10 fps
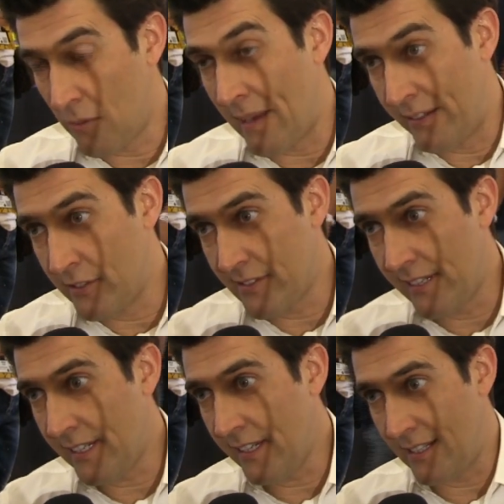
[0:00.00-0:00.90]

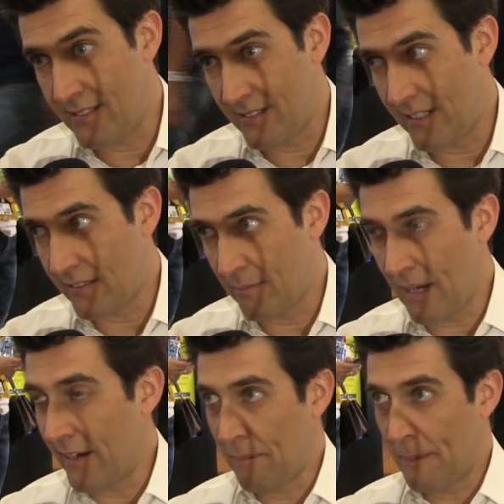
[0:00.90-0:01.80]
tremendously, and I see that
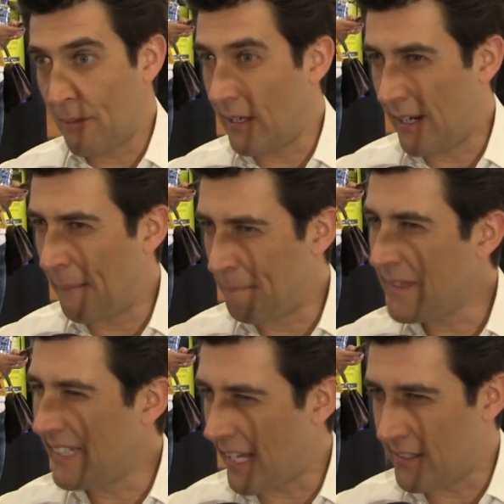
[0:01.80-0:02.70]
a lot of people
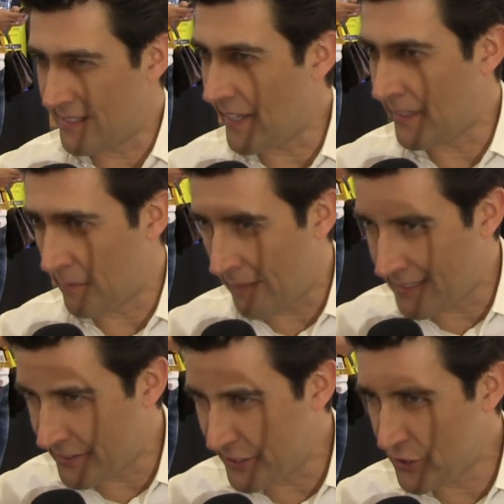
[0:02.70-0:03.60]
they understand the
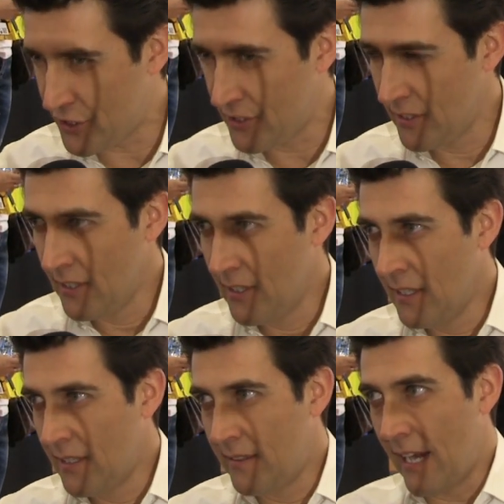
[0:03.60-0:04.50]
message.
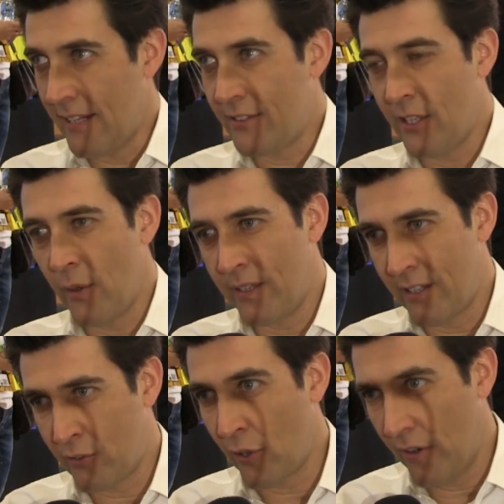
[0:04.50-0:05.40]
That in
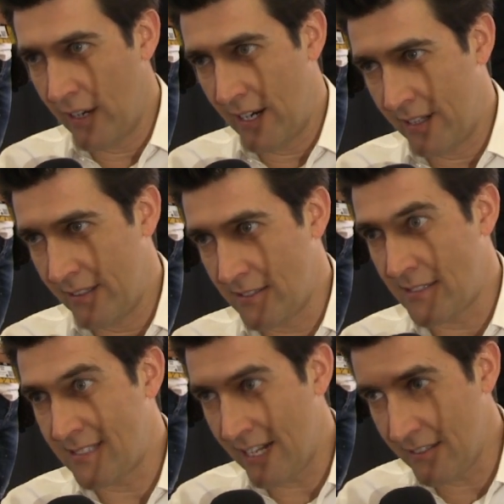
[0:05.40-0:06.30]
the Torah there's
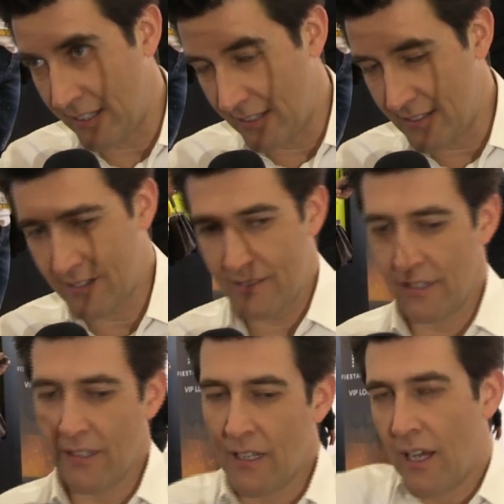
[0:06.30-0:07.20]
a sentence,
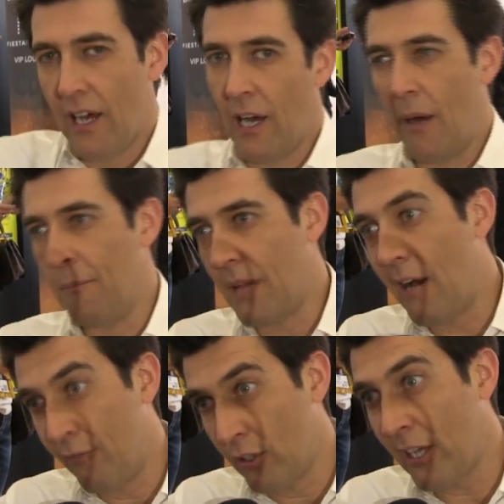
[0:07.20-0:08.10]

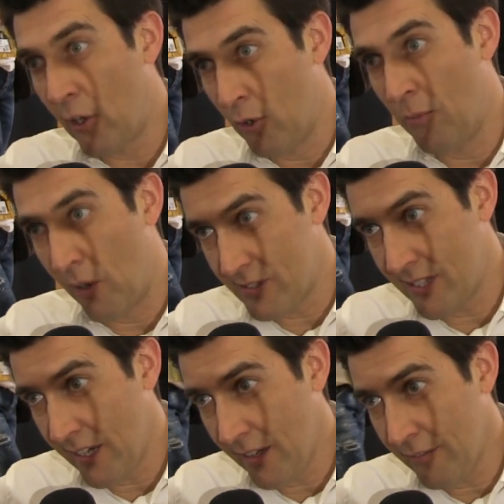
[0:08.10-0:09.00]
"Avot achlu
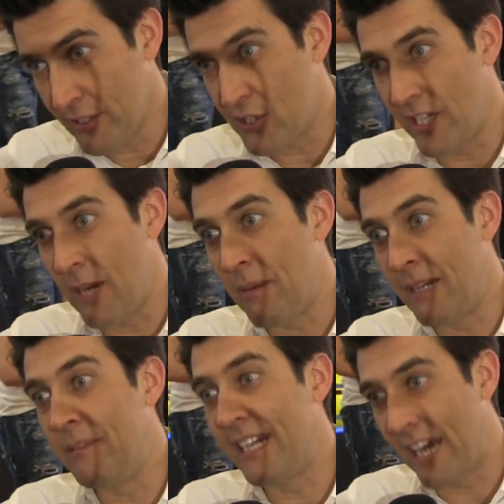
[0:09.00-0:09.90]
boser v'shinei
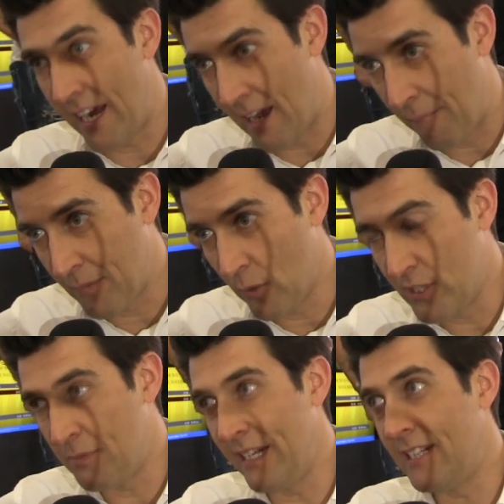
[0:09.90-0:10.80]
banim tikena,"
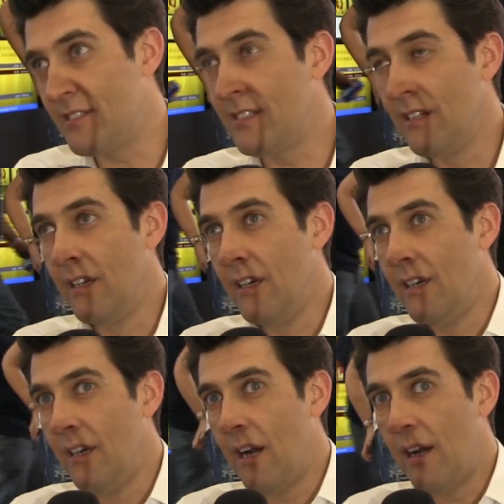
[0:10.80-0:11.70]
which means
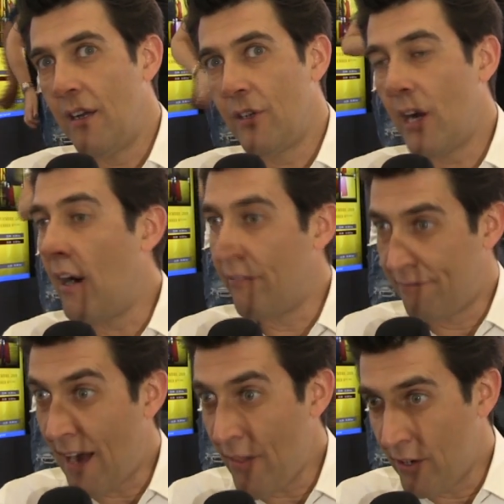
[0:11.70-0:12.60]
our
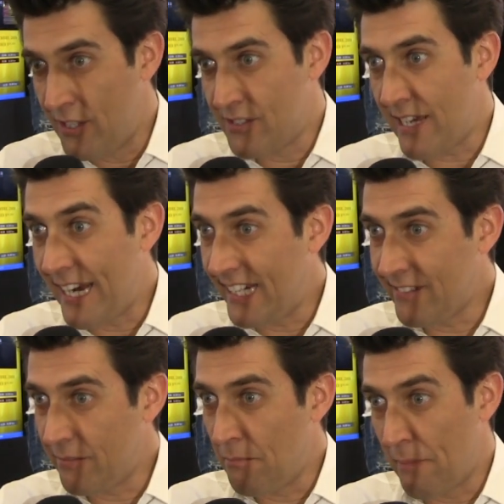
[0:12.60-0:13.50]
fathers
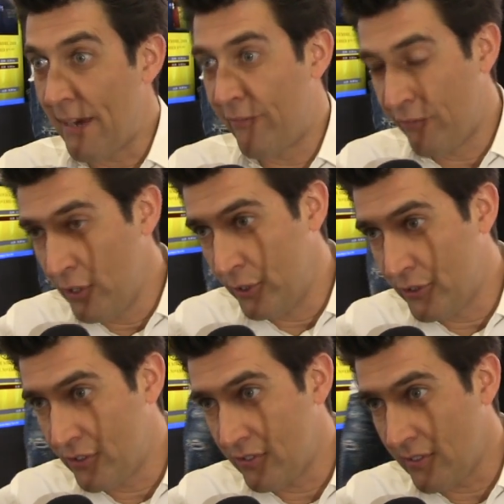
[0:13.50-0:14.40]
ate bad
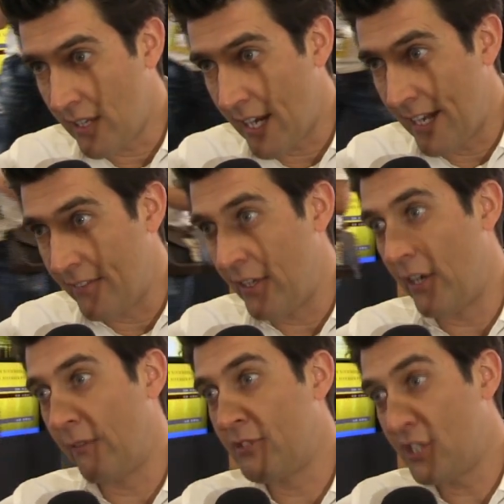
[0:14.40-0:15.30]
fruits, and their